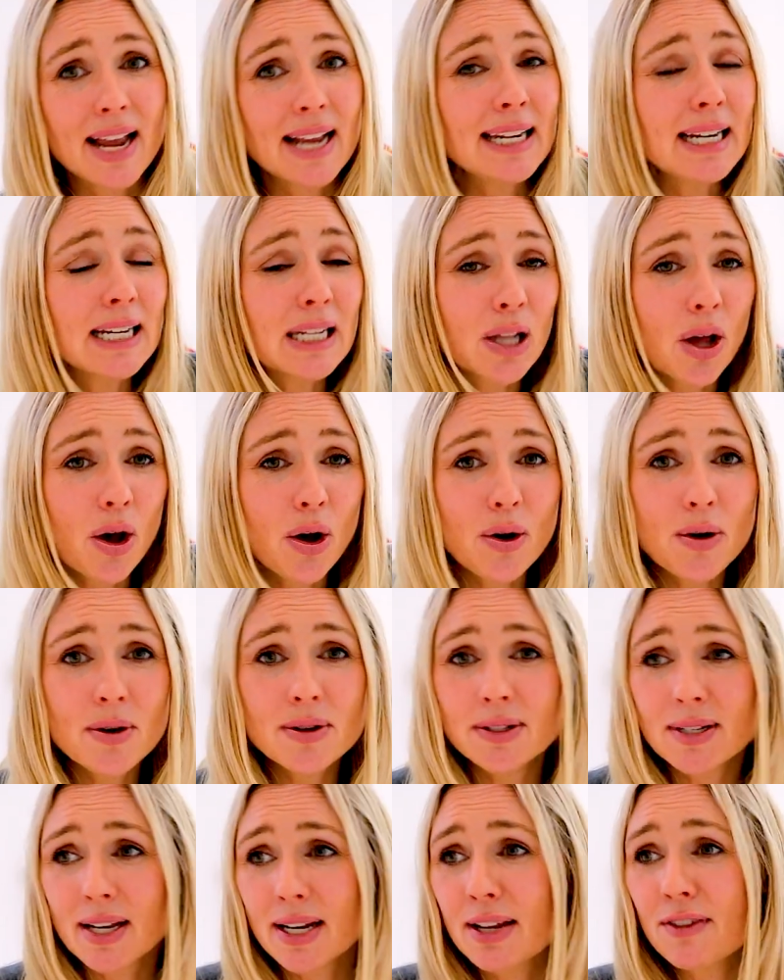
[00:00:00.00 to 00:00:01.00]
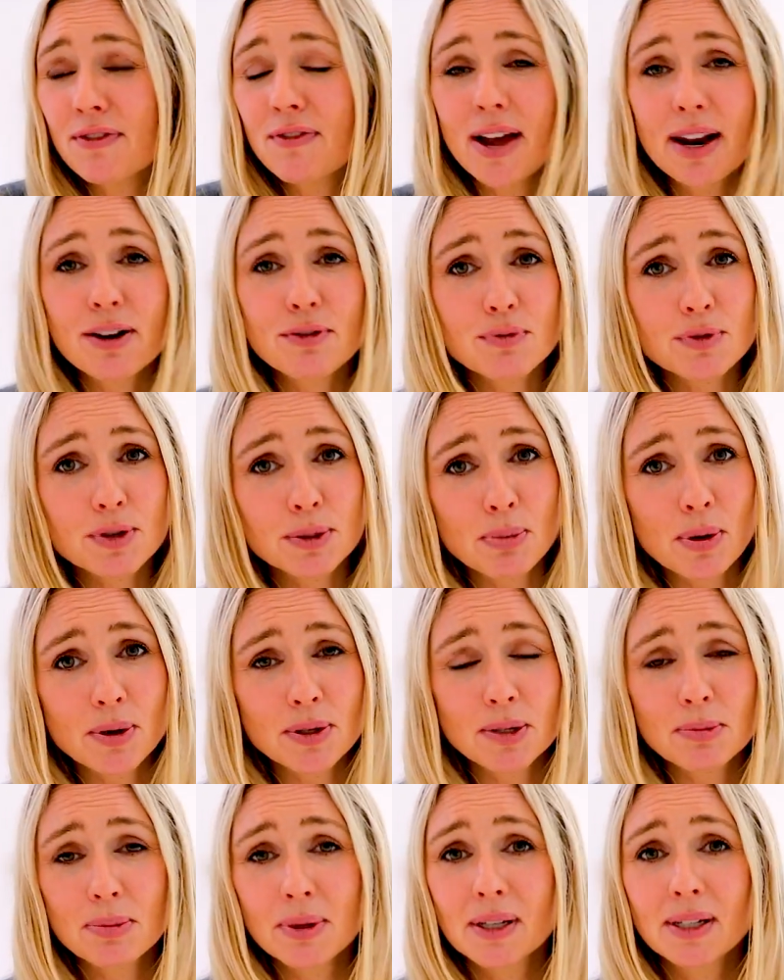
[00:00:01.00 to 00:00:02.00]
any loans, any financial
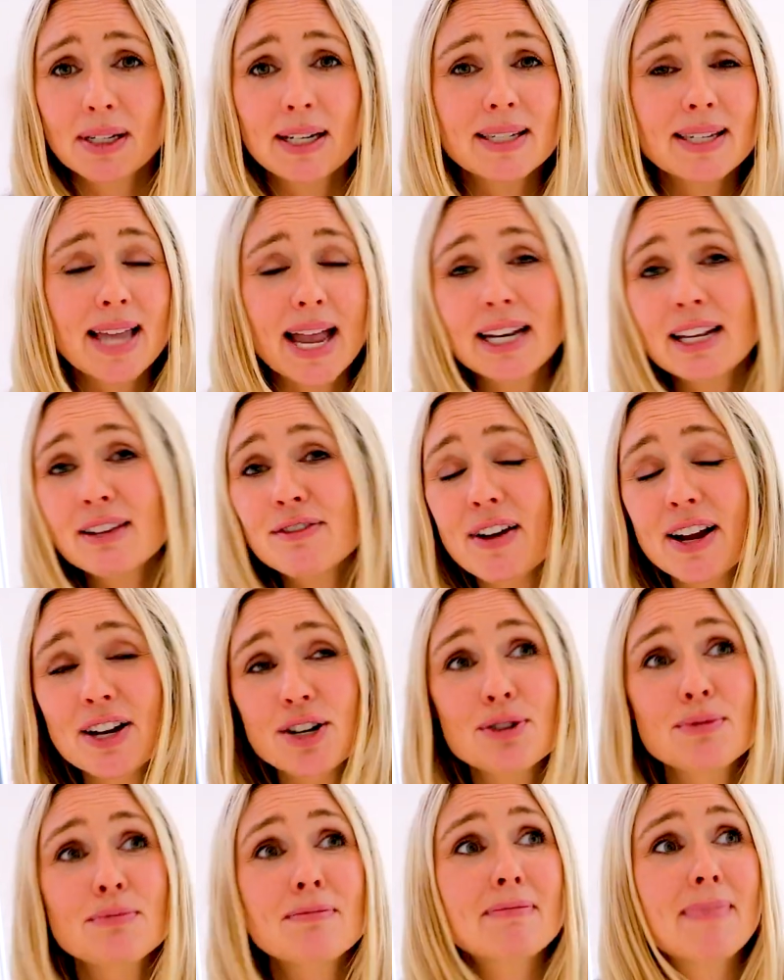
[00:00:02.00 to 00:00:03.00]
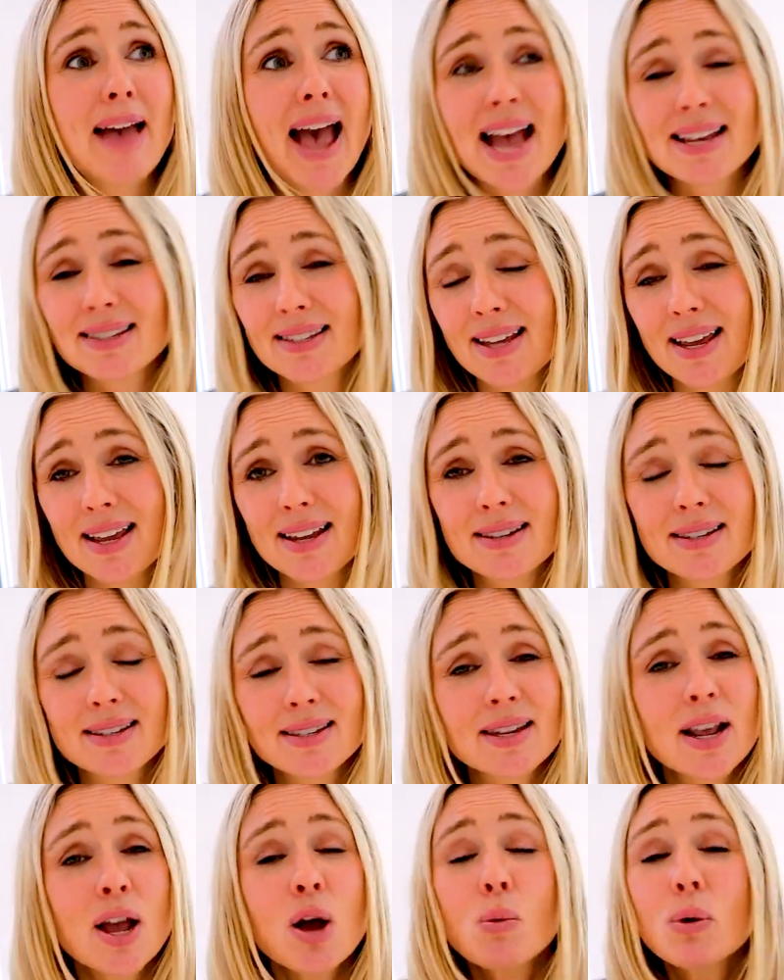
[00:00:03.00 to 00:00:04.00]
responsibilities, any financial
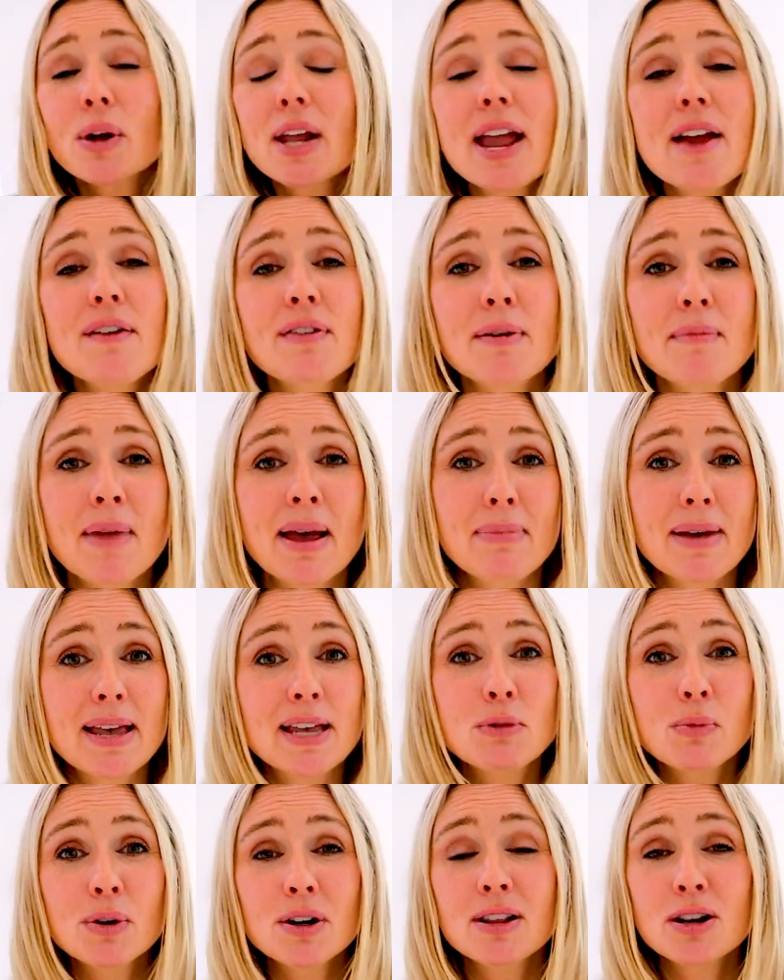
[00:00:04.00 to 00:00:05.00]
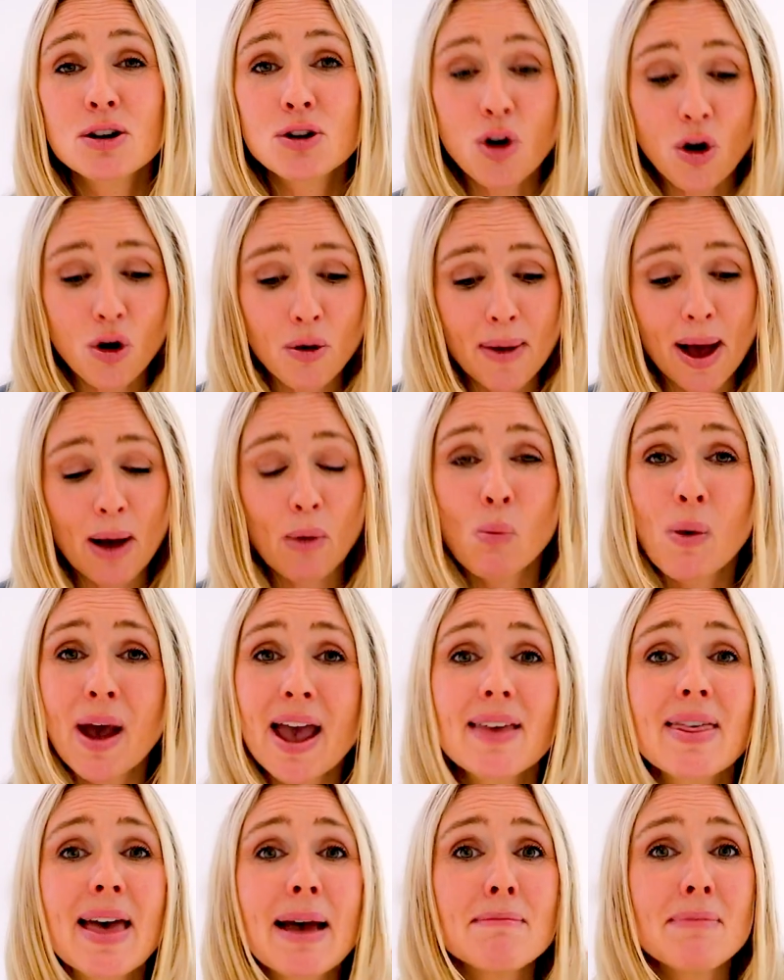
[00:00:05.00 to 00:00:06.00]
assets, whatever it may be. You want to know about
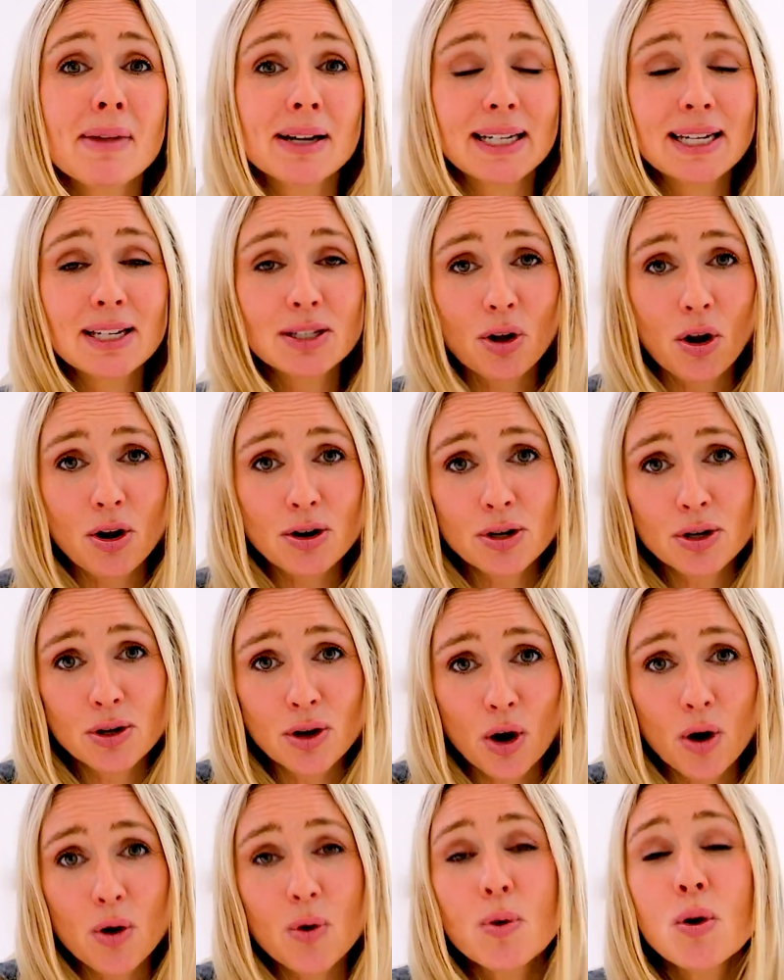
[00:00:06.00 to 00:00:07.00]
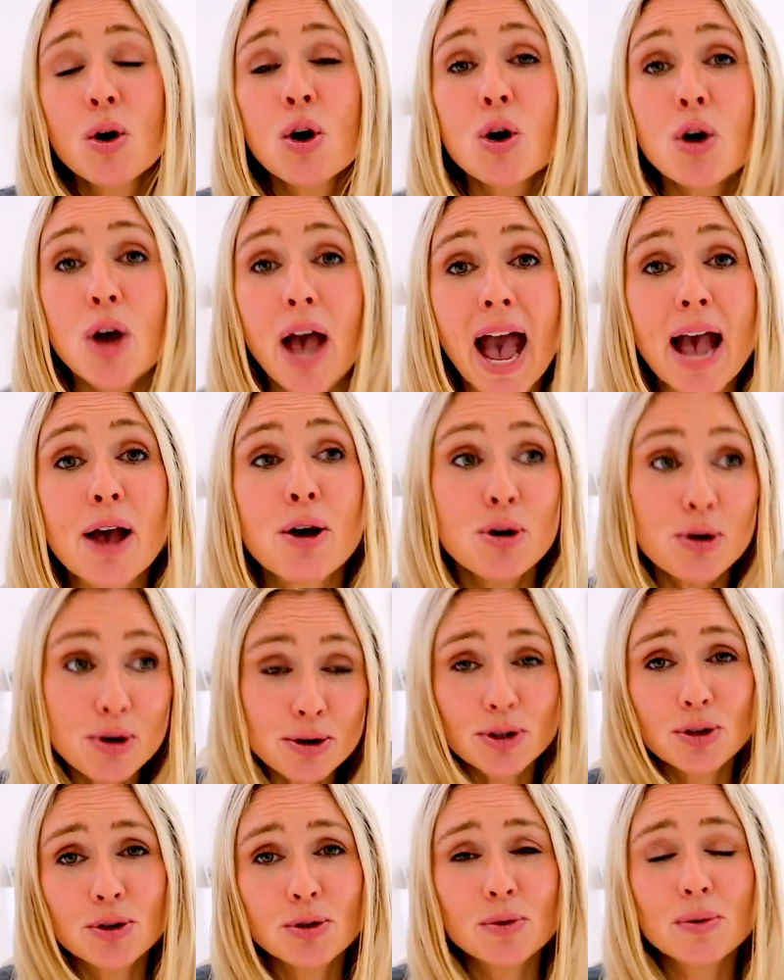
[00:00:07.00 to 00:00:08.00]
where that money is going to go,
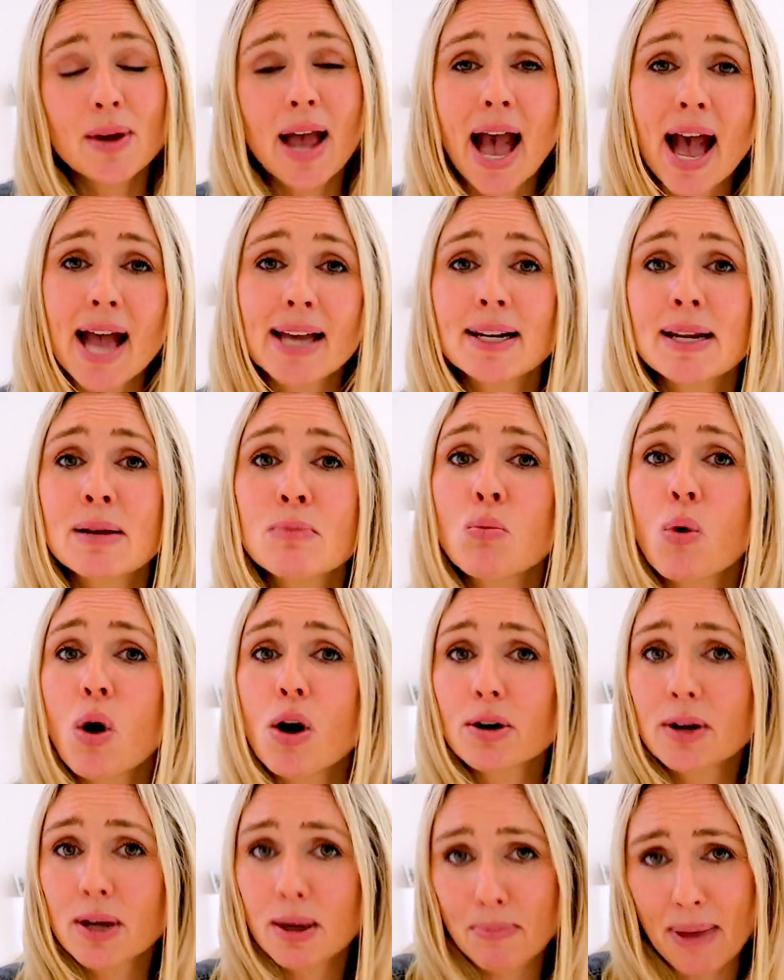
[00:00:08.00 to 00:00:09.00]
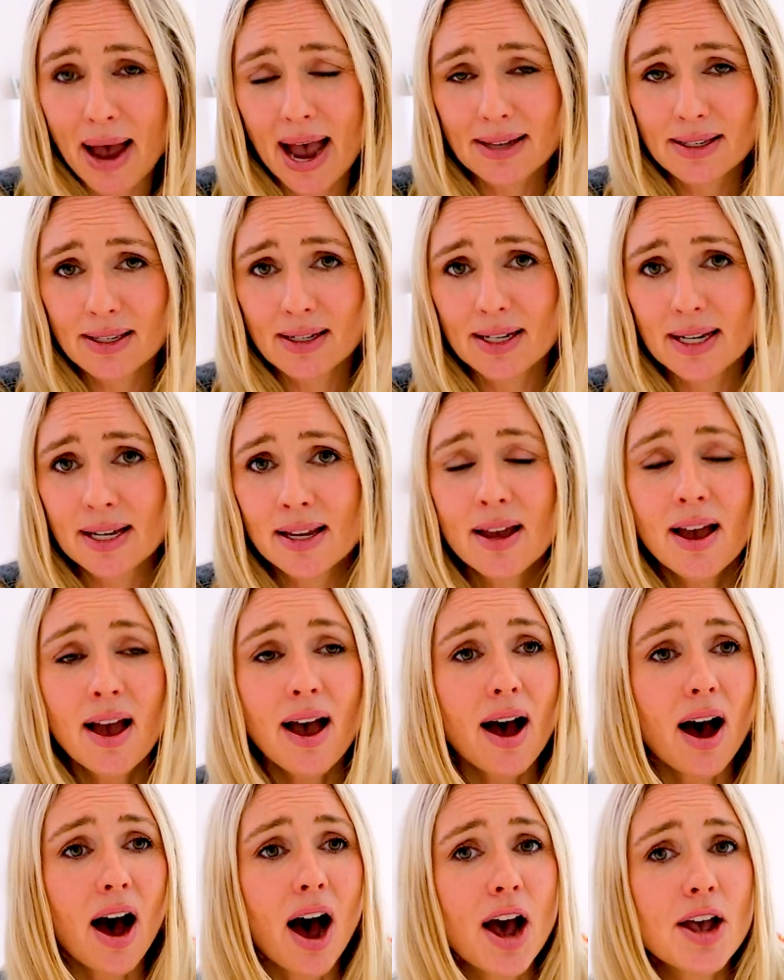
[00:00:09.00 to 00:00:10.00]
who to, and in what capacity.
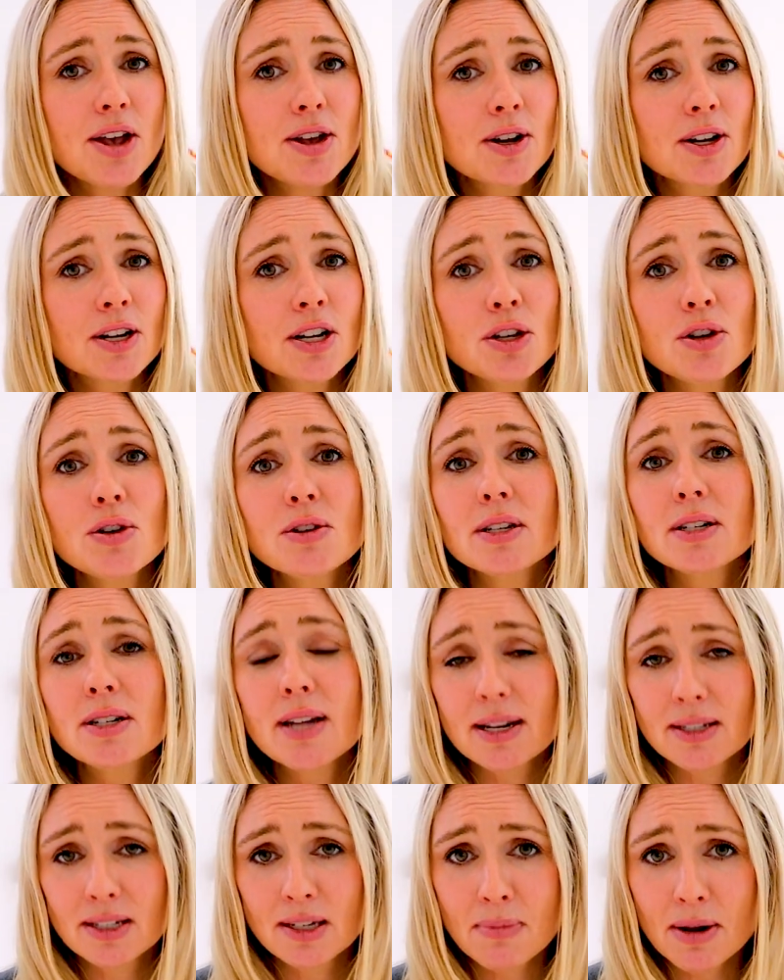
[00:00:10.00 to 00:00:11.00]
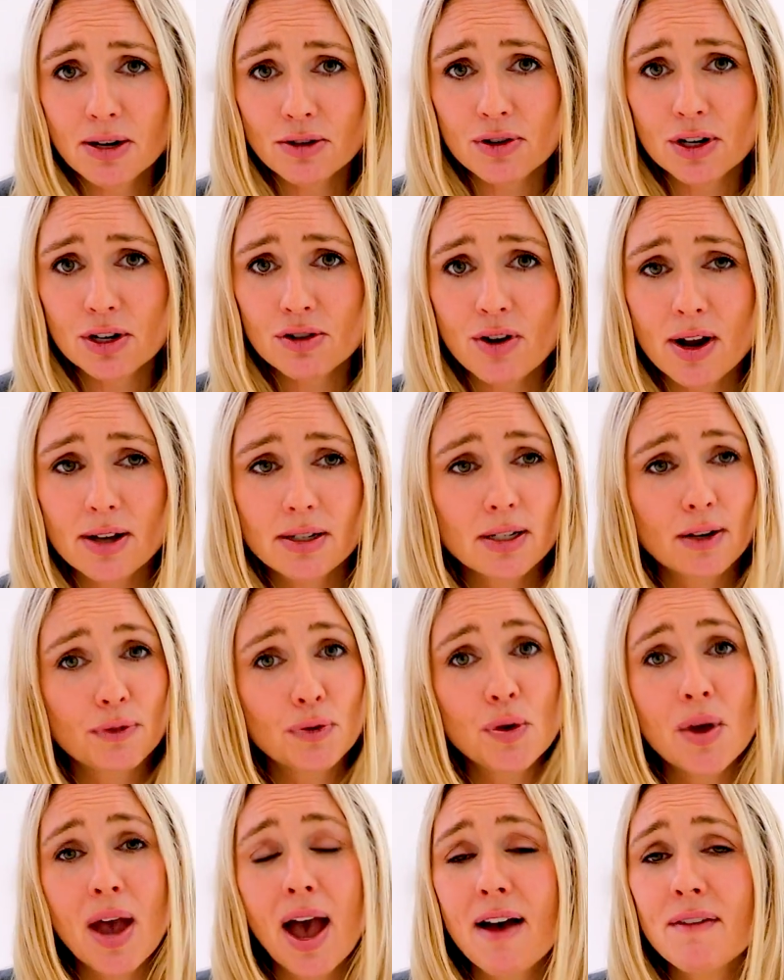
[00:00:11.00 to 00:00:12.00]
Are you going to use a testamentary trust if
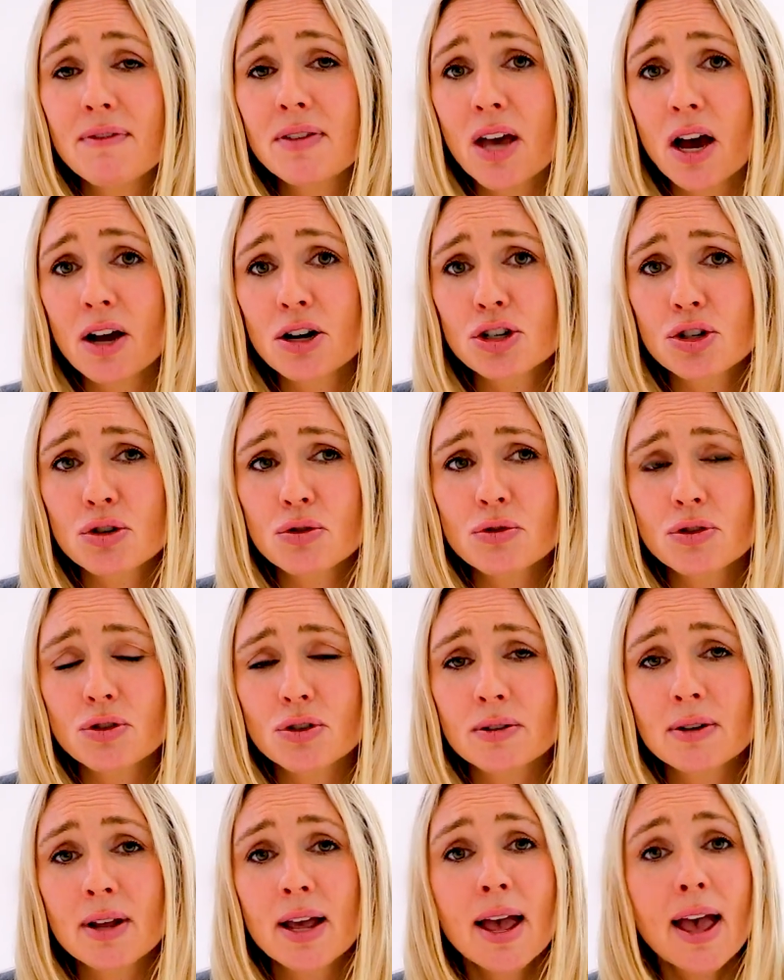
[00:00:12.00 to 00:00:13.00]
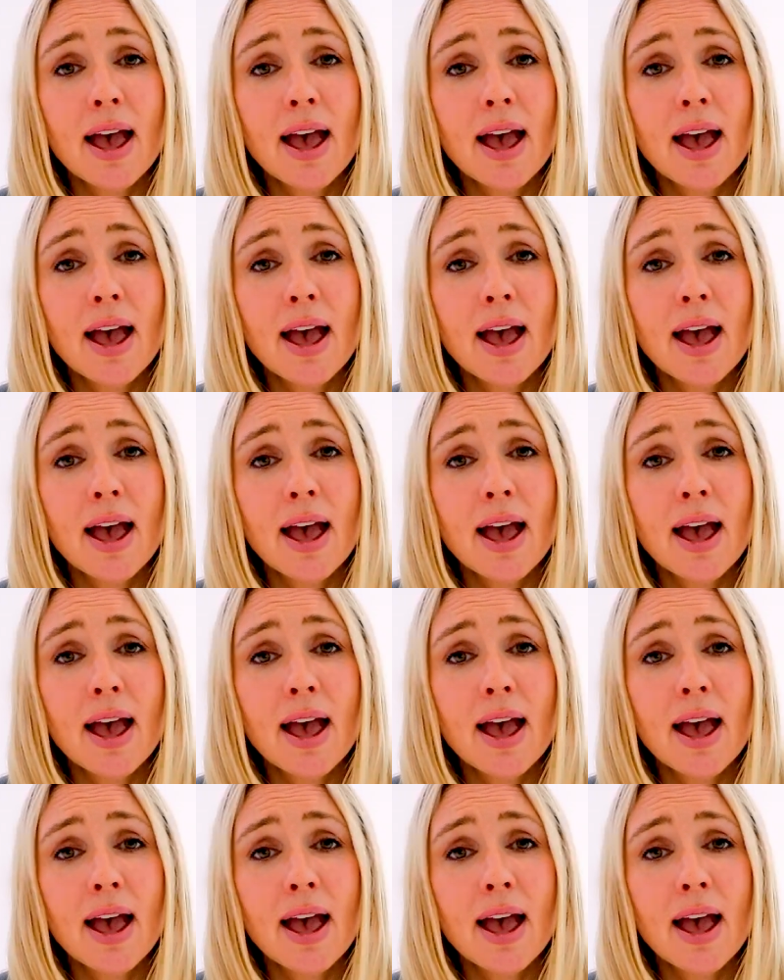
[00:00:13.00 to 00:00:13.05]
you have young children?